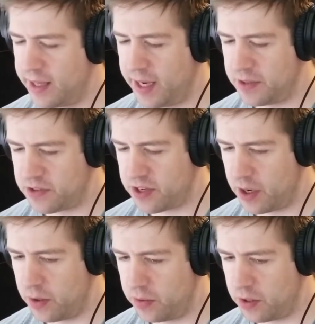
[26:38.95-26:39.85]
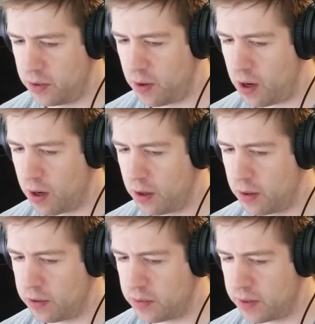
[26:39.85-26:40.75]
And so you
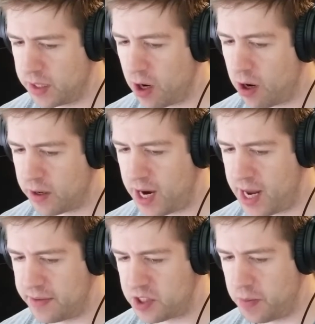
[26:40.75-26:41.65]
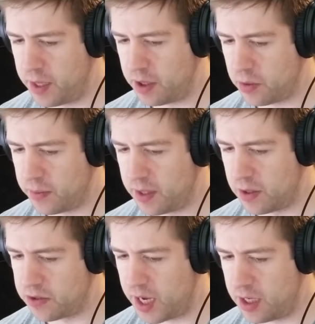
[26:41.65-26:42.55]
really are kind of spinning your
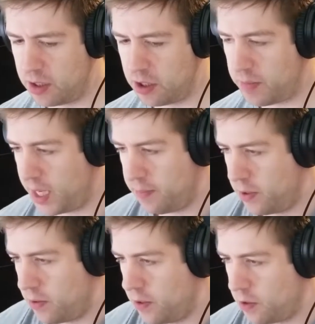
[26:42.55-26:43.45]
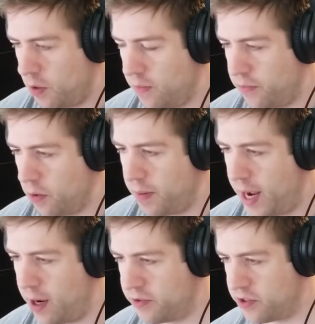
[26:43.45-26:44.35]
wheels, and you might put on 3 or 4
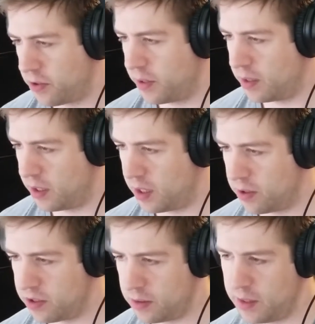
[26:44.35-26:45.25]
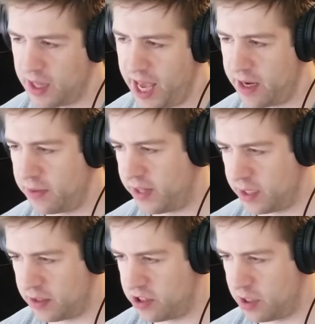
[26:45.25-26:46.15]
pounds during the year doing that of
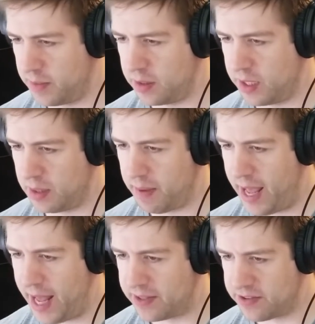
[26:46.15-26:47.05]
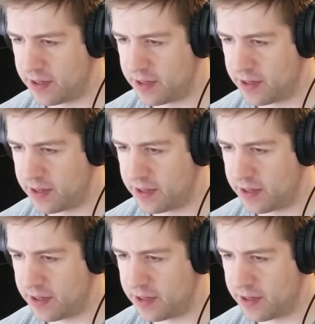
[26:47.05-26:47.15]
like legitimate lean mass,